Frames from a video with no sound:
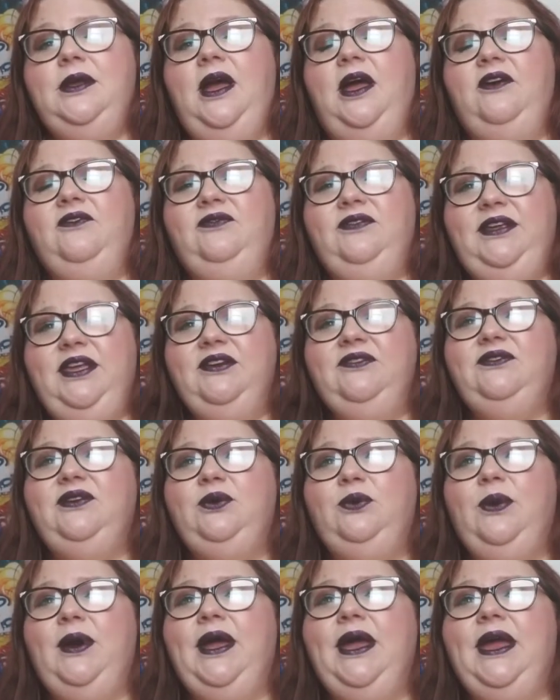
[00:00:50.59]
I've given
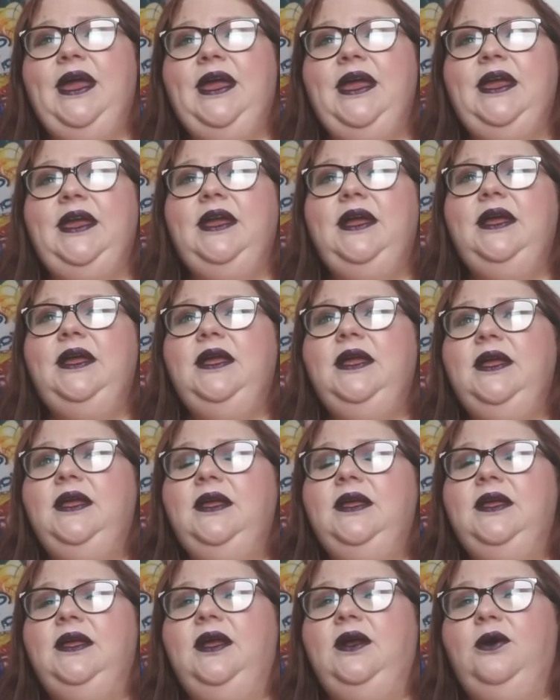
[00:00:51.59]
away
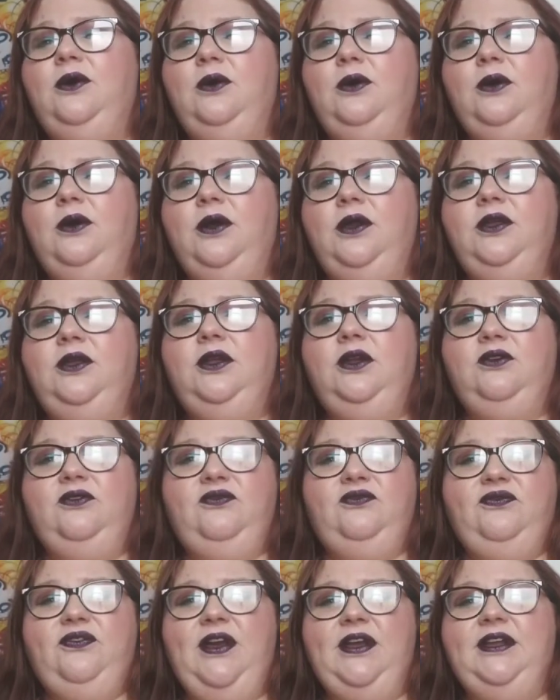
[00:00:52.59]
or,
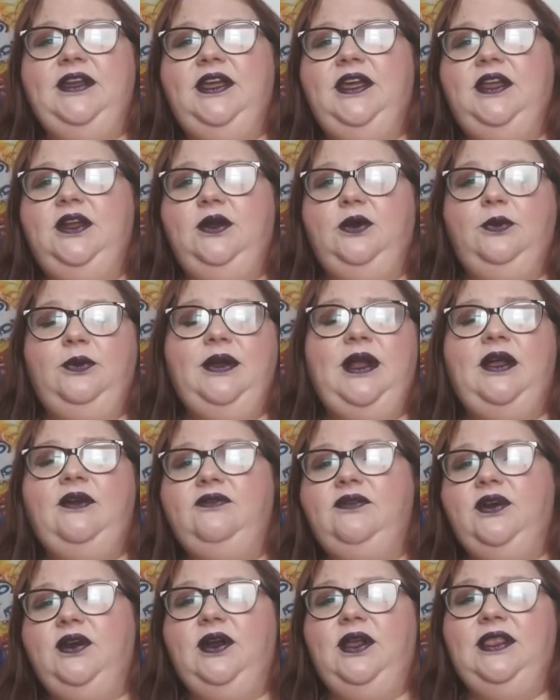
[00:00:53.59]
friended or
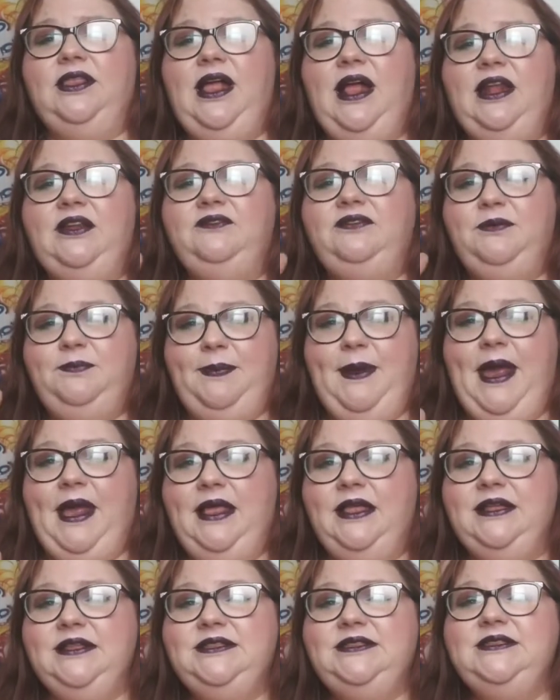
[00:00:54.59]
whatever a lot of the
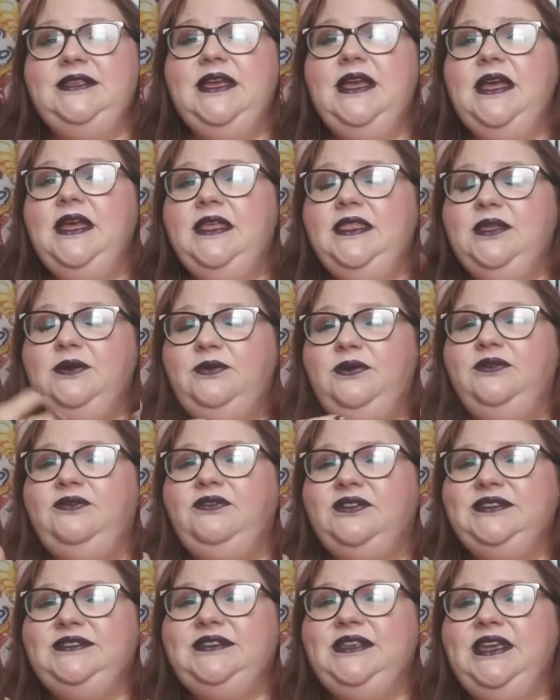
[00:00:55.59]
palettes that we've
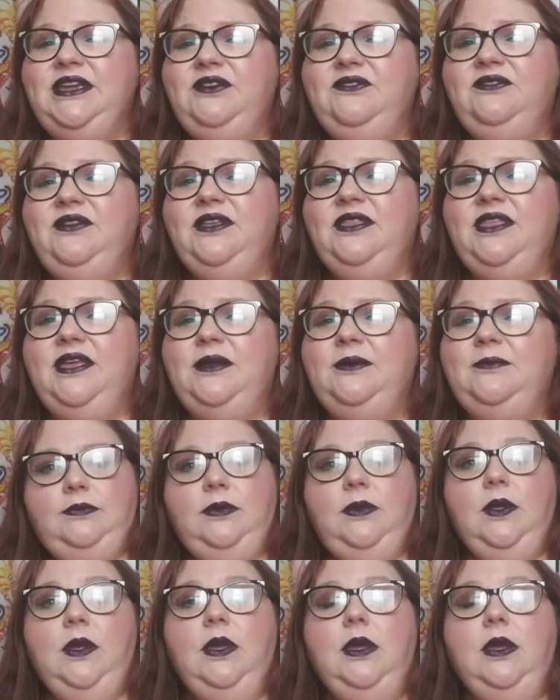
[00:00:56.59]
received in them.